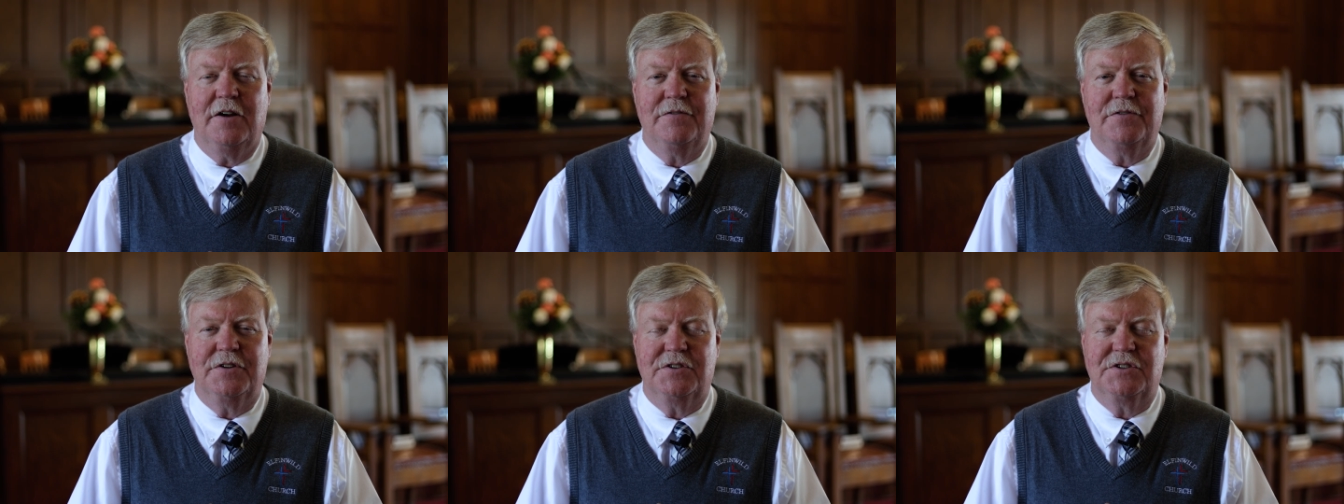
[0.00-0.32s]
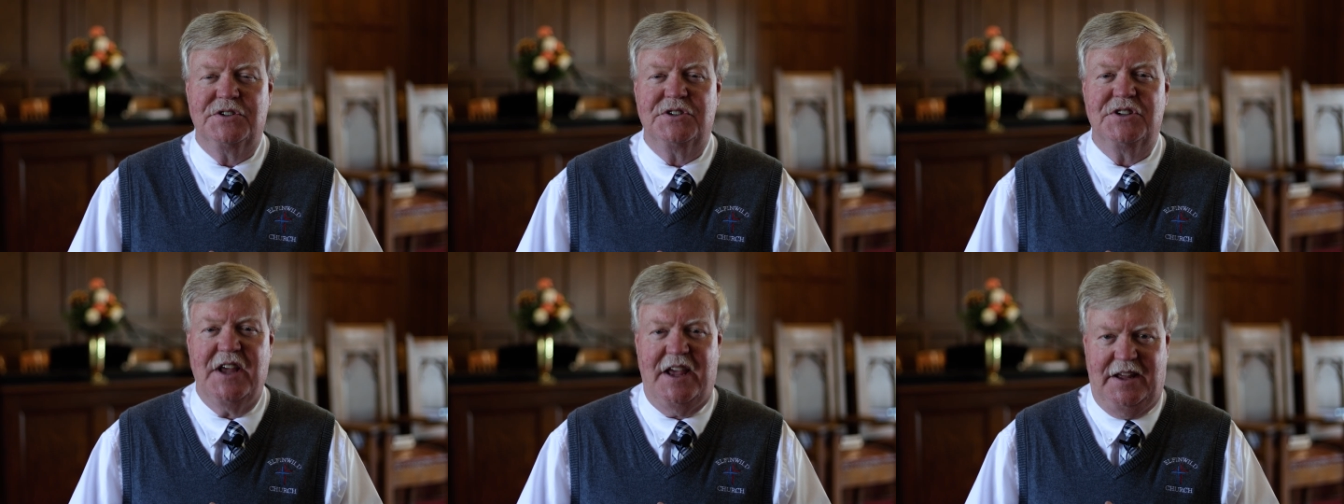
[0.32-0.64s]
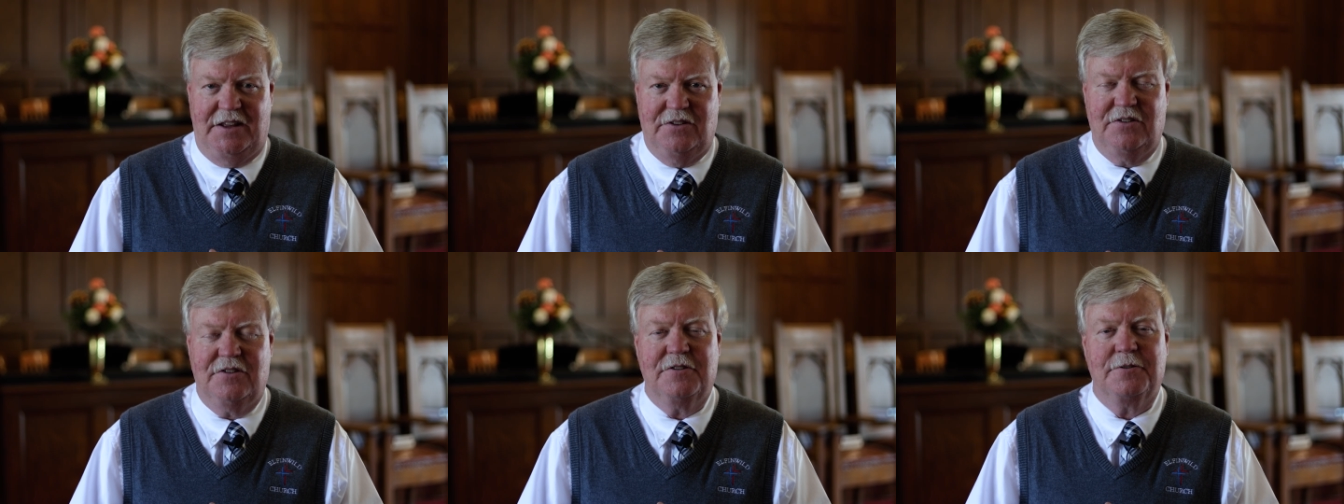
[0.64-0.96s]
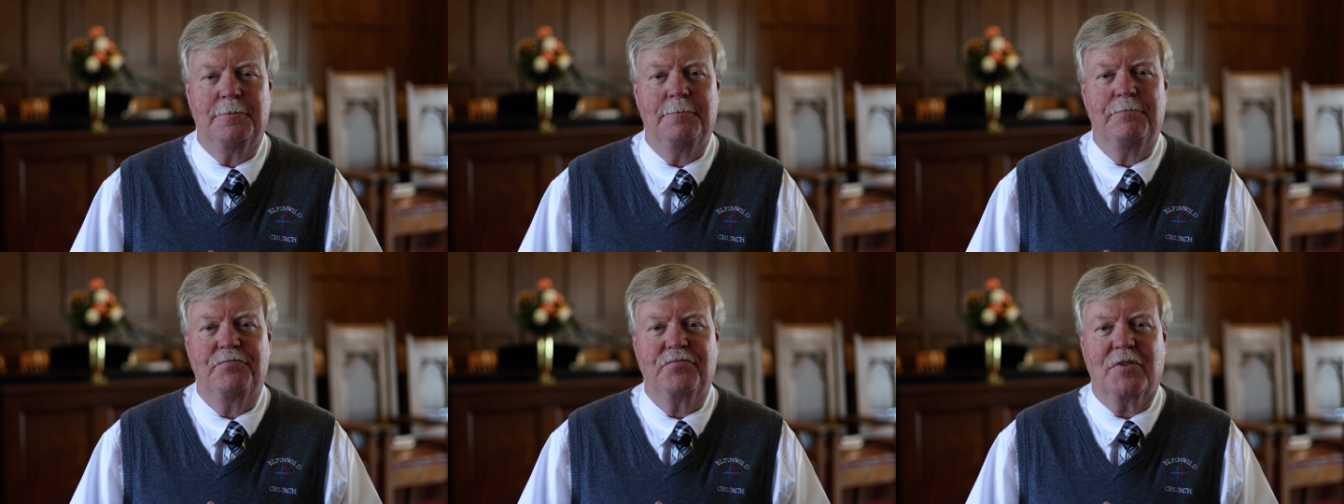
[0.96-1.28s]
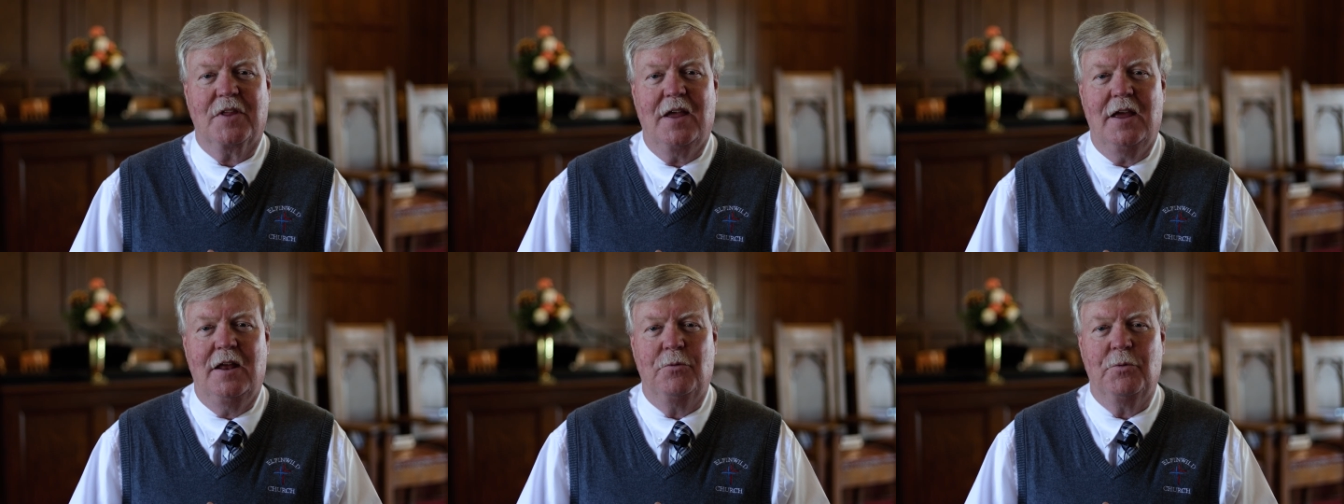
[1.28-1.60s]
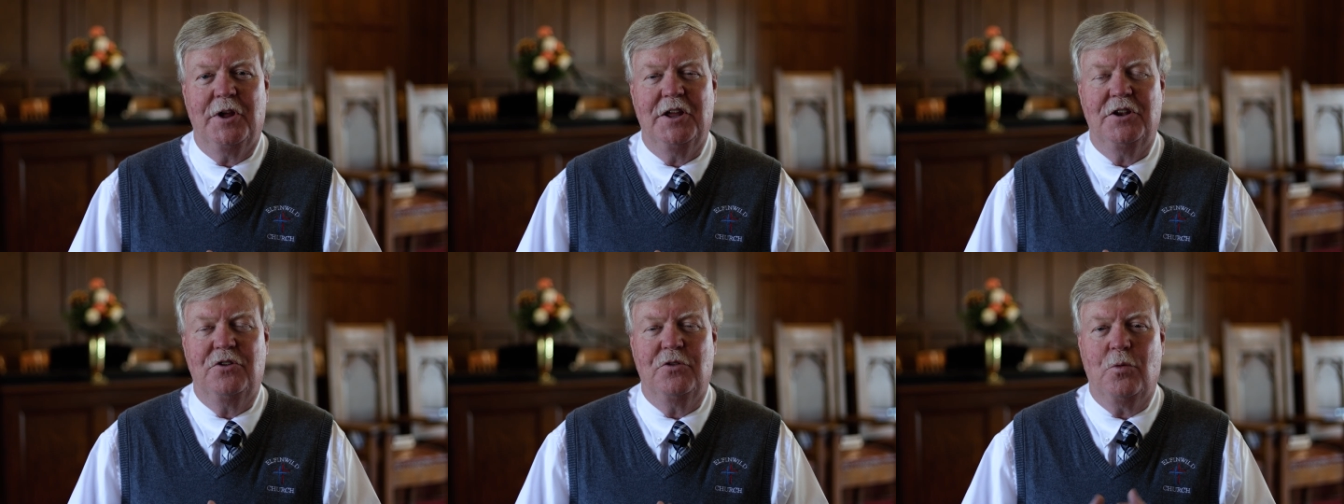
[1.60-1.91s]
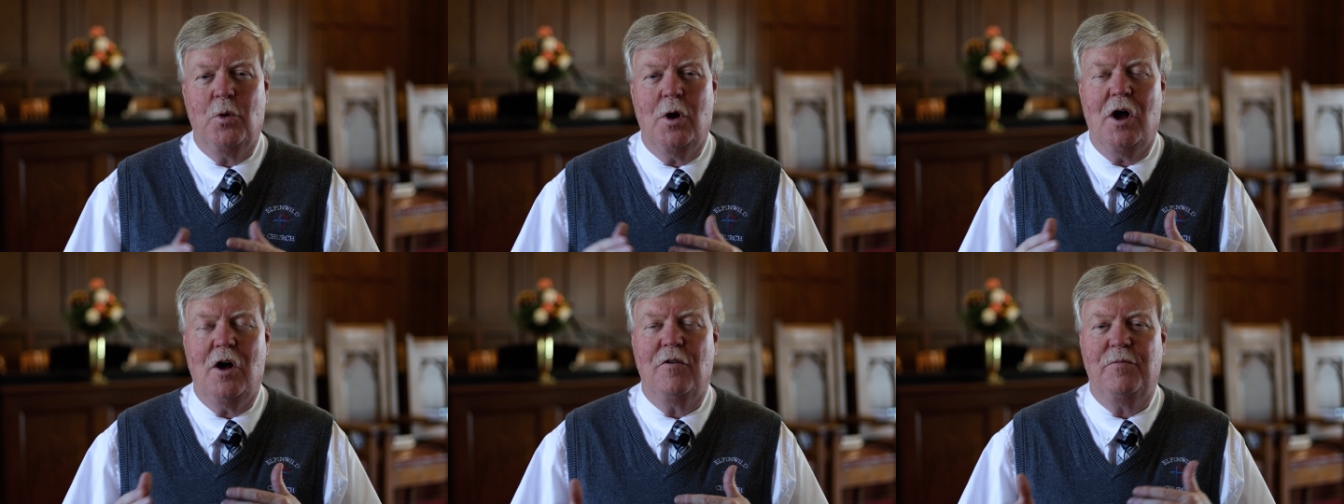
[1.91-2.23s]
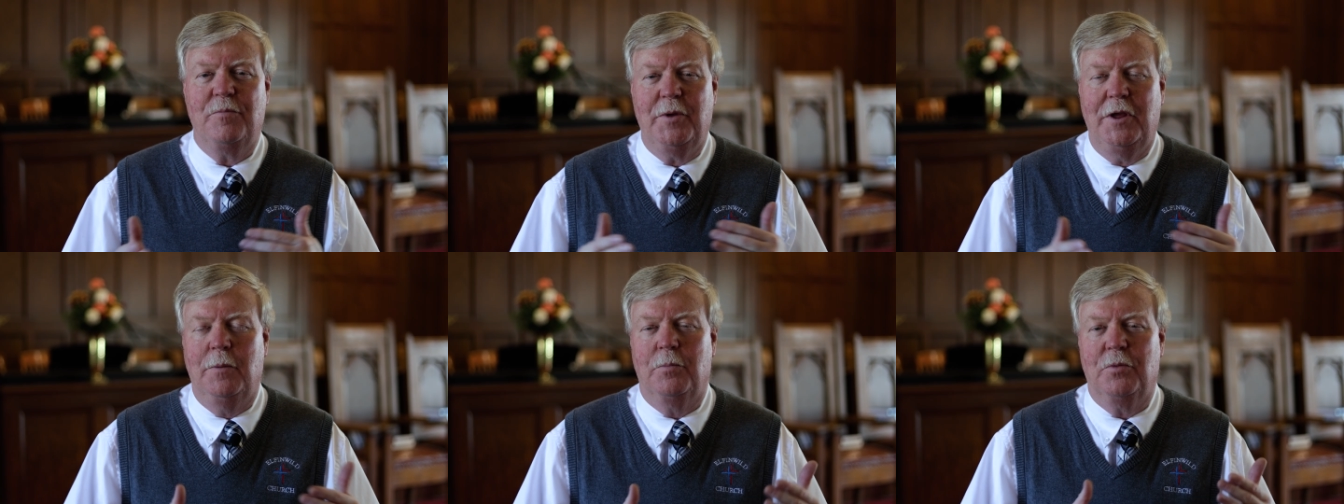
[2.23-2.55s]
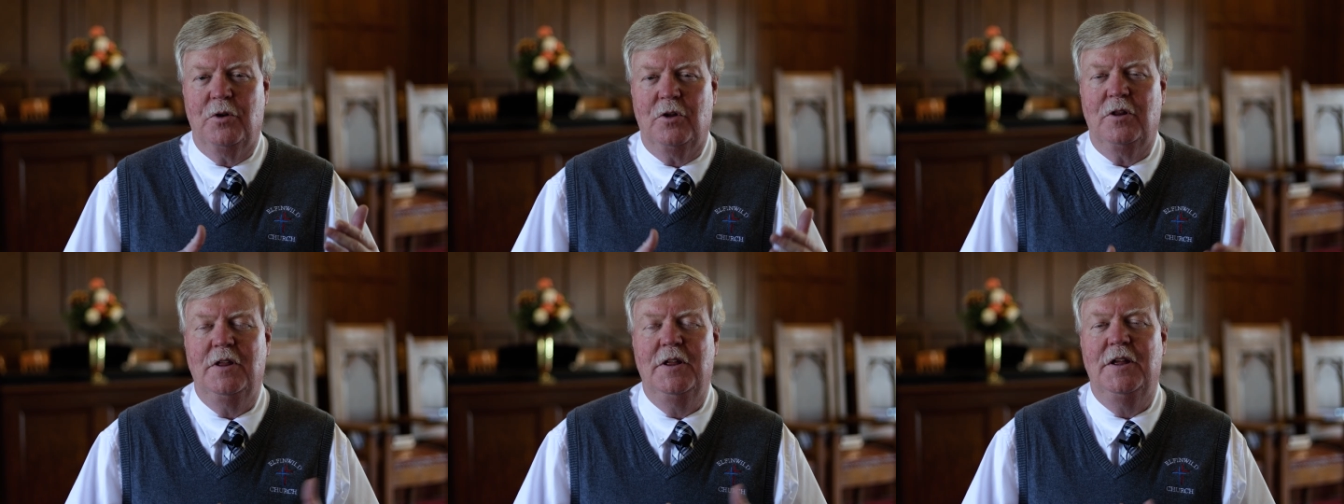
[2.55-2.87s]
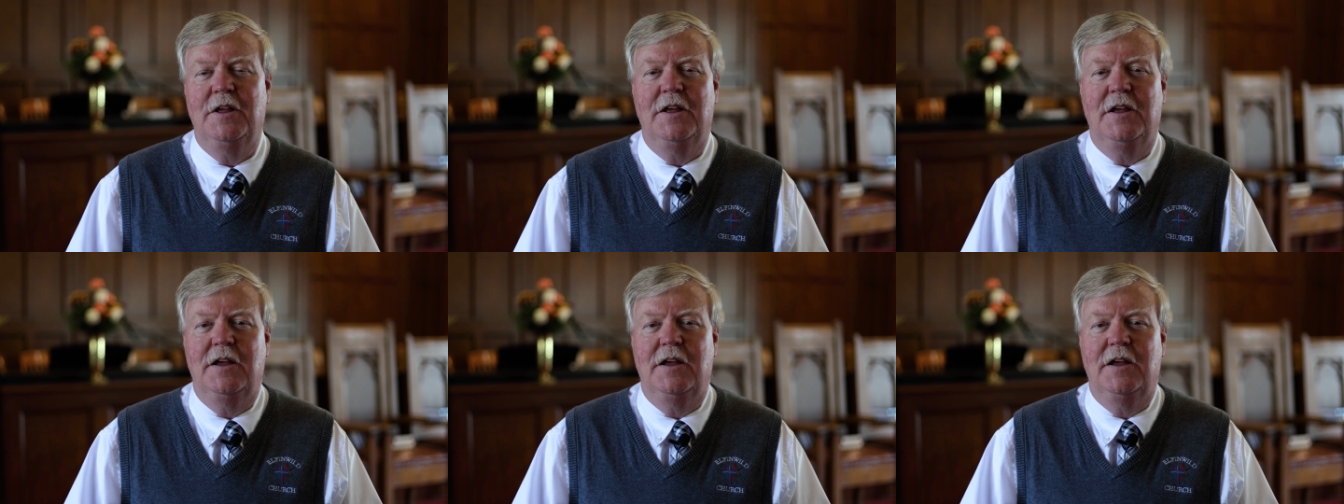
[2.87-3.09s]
of the saints, and we had 12 people,